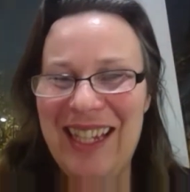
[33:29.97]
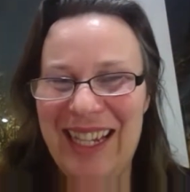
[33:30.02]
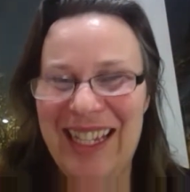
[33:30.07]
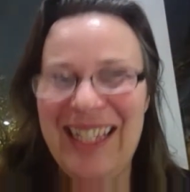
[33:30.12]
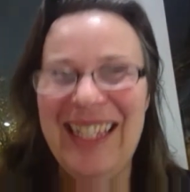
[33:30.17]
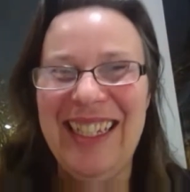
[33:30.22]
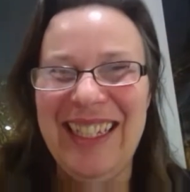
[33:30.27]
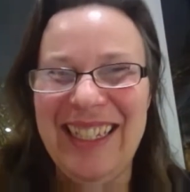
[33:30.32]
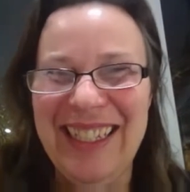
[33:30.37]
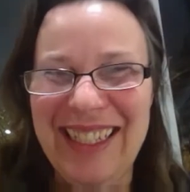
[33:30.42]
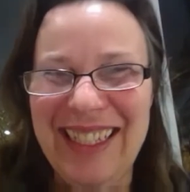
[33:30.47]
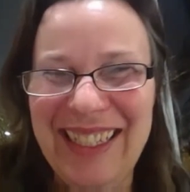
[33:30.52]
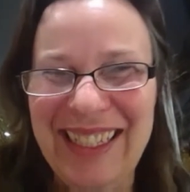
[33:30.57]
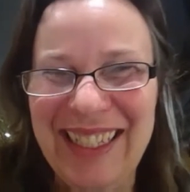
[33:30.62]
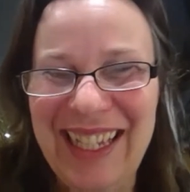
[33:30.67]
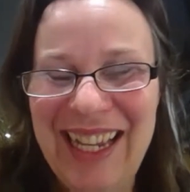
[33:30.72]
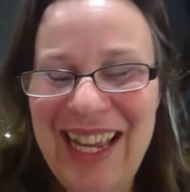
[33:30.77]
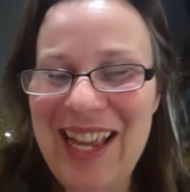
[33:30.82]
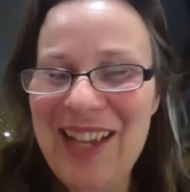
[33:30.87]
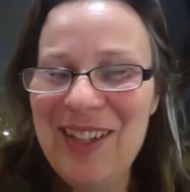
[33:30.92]
Oh God,
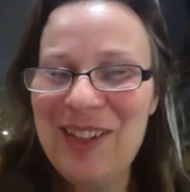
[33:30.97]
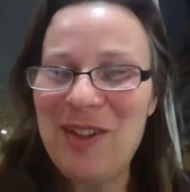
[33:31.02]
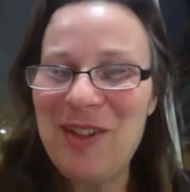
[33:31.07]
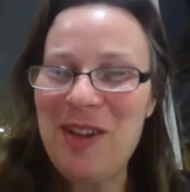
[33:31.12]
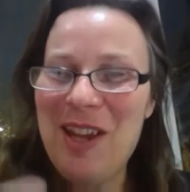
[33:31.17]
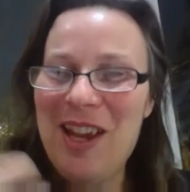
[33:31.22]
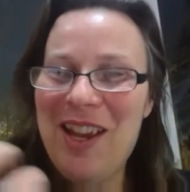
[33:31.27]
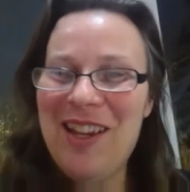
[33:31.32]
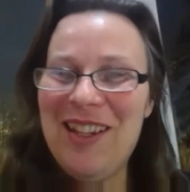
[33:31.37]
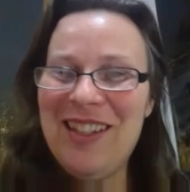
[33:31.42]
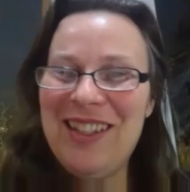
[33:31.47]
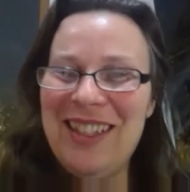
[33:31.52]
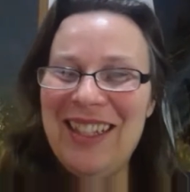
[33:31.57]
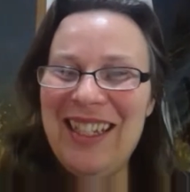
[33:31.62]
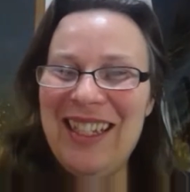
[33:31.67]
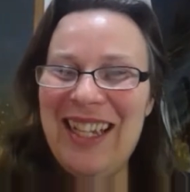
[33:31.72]
that was very stressful.